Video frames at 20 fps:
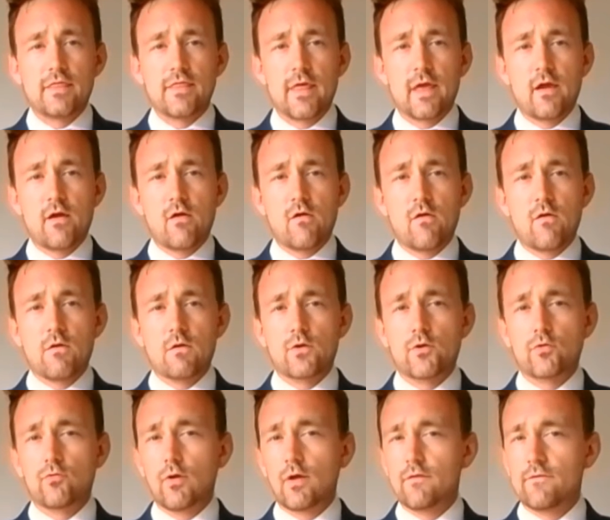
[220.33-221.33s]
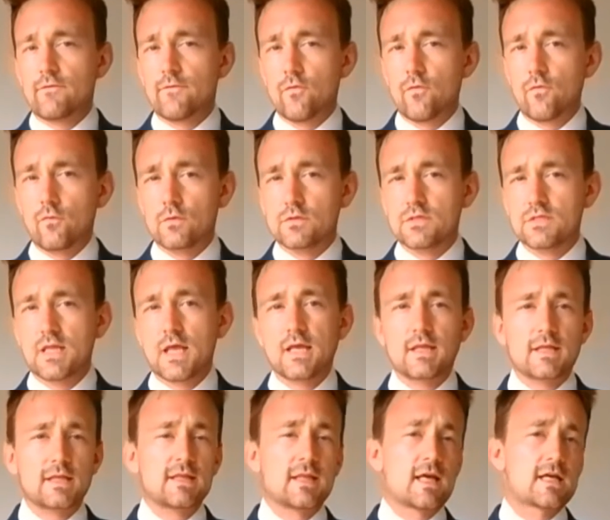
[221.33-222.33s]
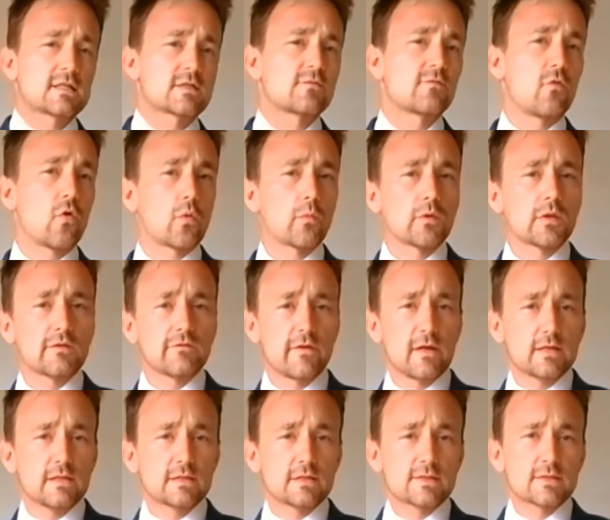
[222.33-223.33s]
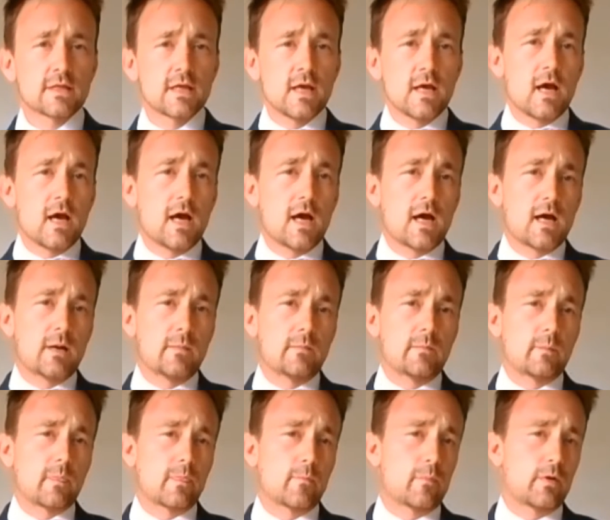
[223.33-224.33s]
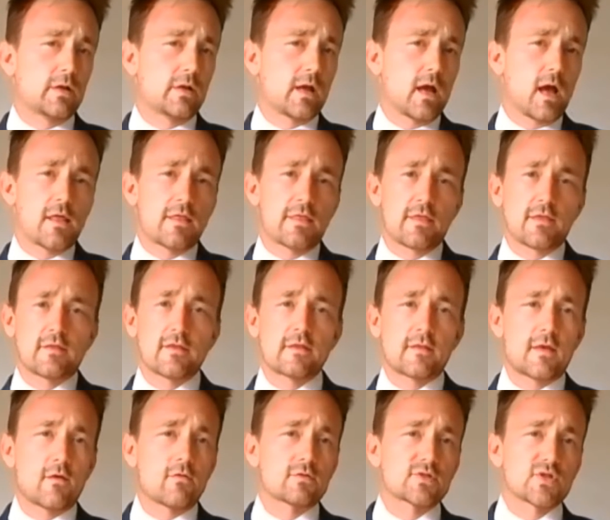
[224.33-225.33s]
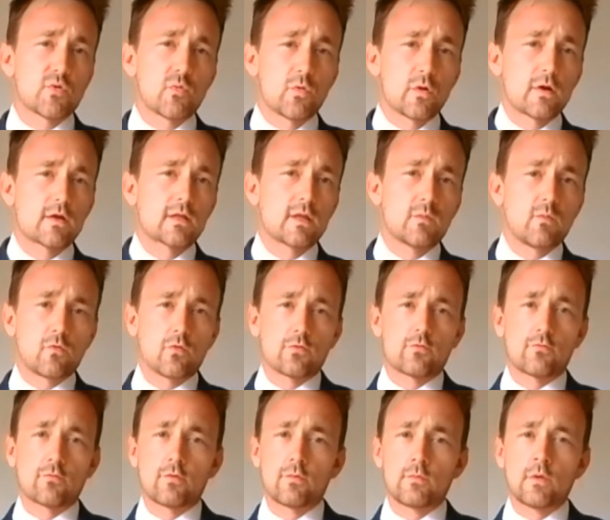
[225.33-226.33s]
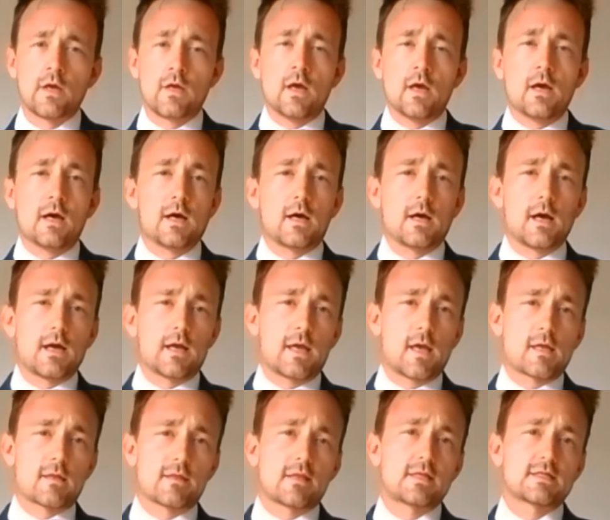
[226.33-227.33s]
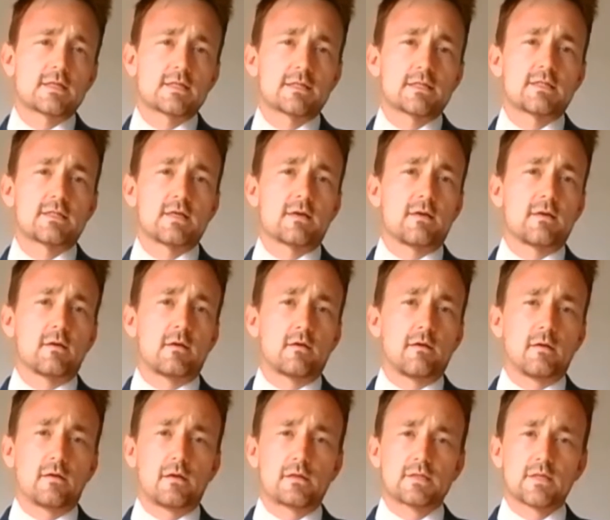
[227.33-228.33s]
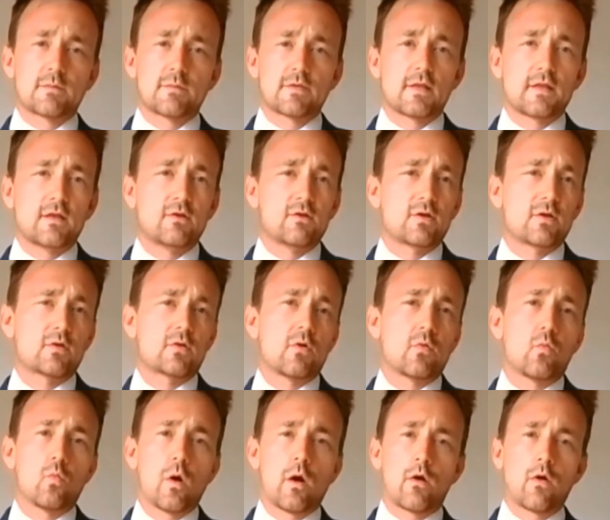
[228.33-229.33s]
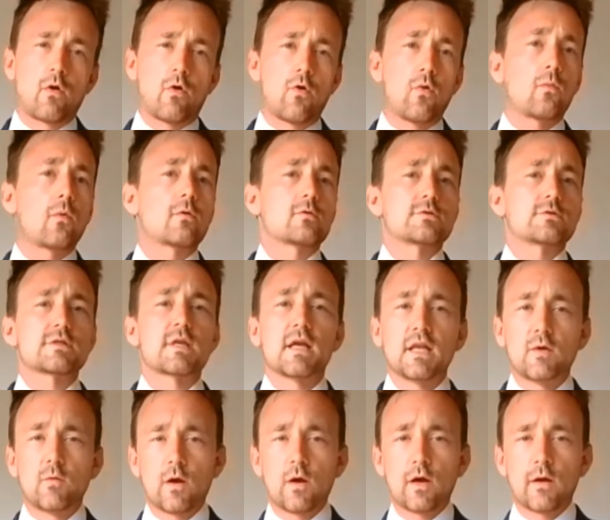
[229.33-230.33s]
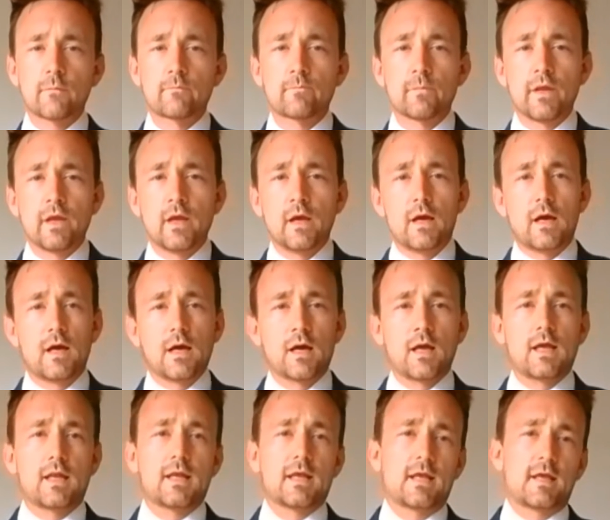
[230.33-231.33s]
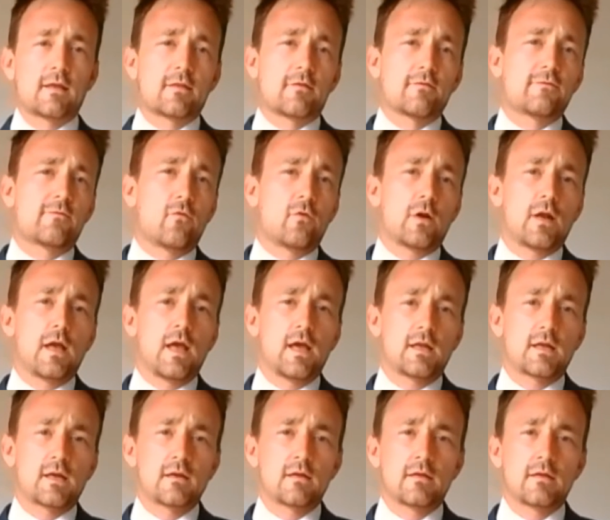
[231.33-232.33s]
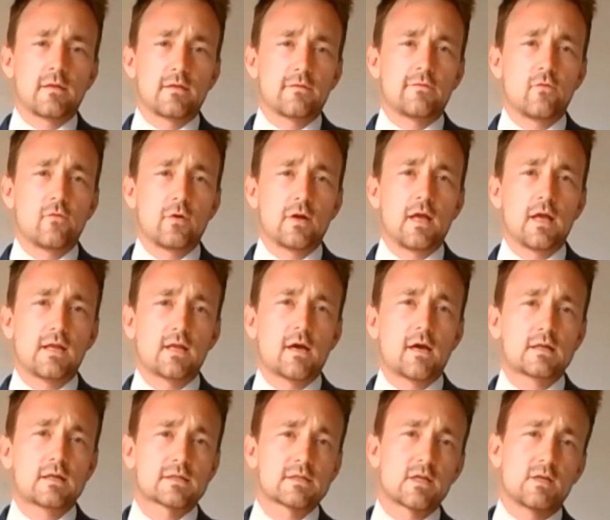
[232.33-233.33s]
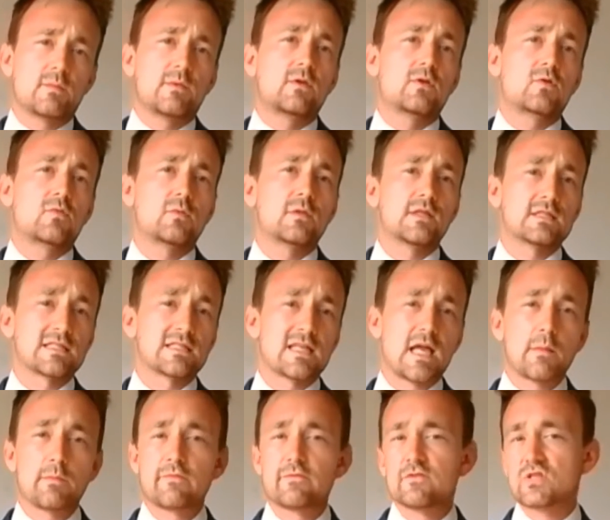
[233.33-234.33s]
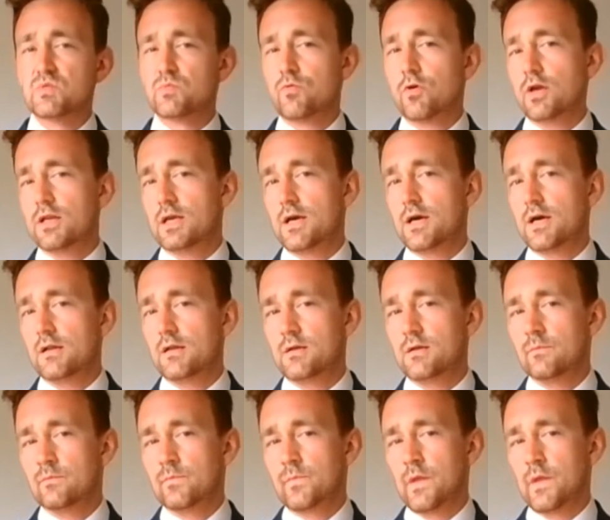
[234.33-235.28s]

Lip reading: They are great for slightly less formal events, but I think that they also work in the boardroom. Again, this is something that you can wear almost anywhere. And again, the four in hand knot is going to be good with this type of a spread collar.